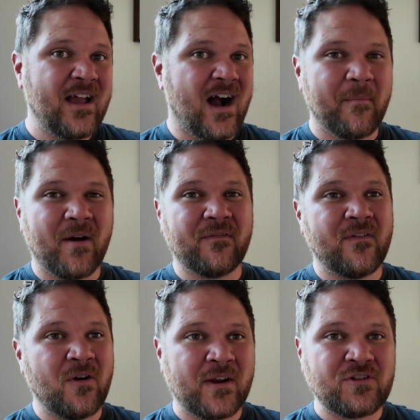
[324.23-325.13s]
I'm on the
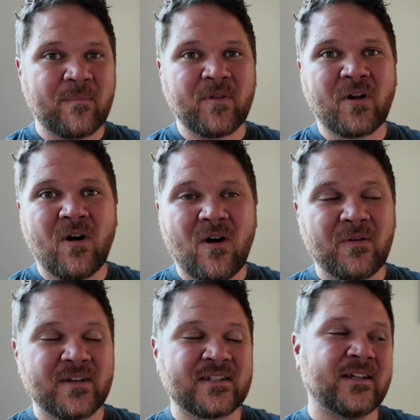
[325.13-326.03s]
phone, I drop the call,
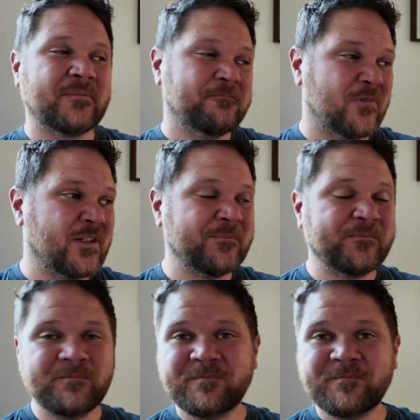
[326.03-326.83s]
and it's like, well,